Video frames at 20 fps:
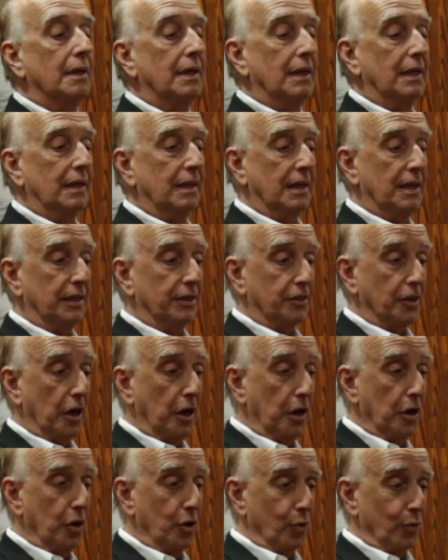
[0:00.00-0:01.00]
in his
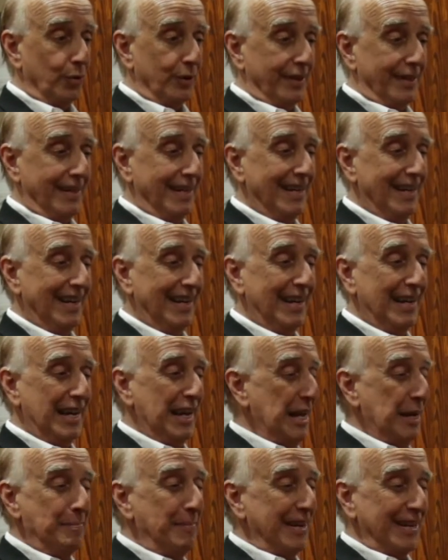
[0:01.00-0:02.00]
own
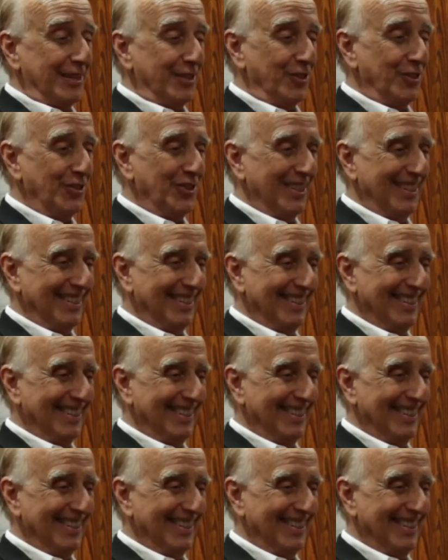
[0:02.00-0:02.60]
image.